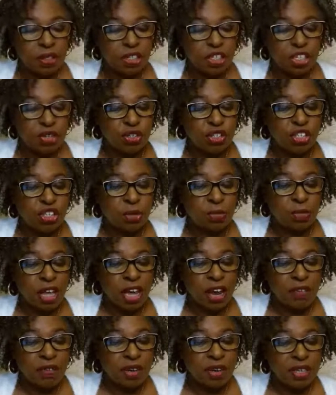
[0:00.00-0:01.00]
So some
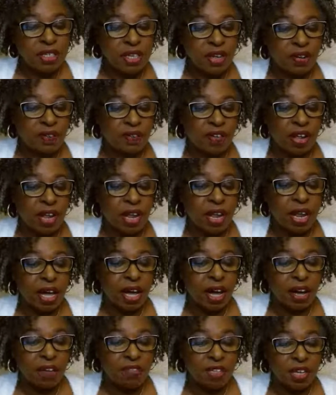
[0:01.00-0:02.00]
areas of our
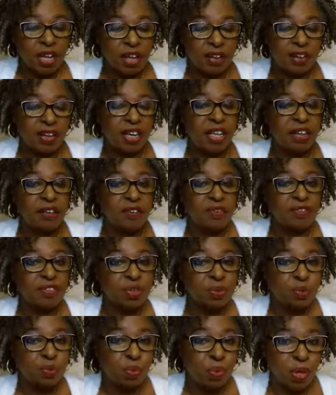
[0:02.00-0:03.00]
lives are
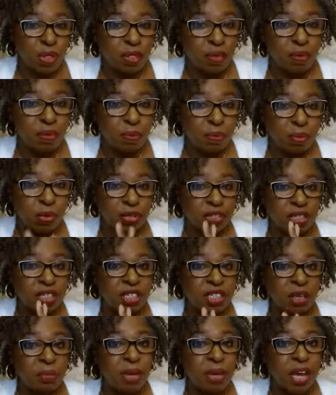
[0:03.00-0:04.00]
lived with, but
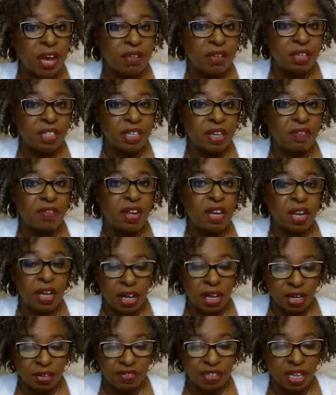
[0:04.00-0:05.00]
some areas of our
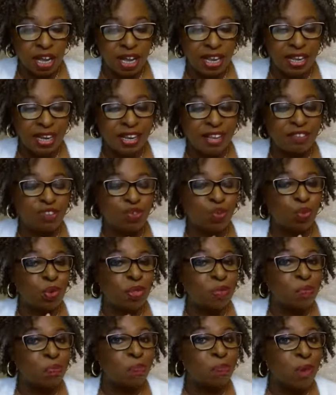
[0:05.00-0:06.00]
lives are lived
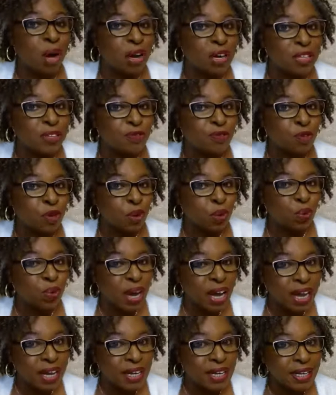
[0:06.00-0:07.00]
with mindful
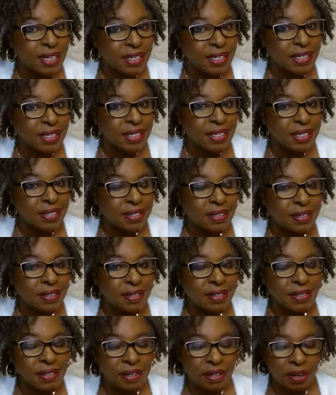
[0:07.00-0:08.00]
awareness,
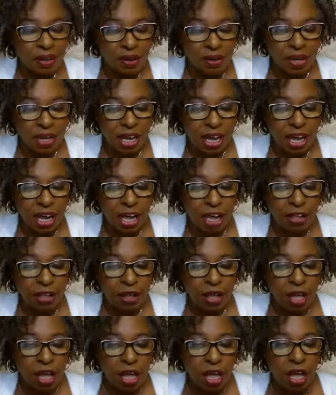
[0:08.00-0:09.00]
okay,
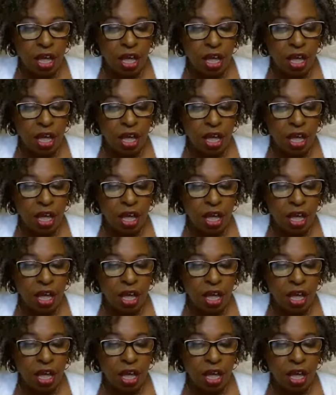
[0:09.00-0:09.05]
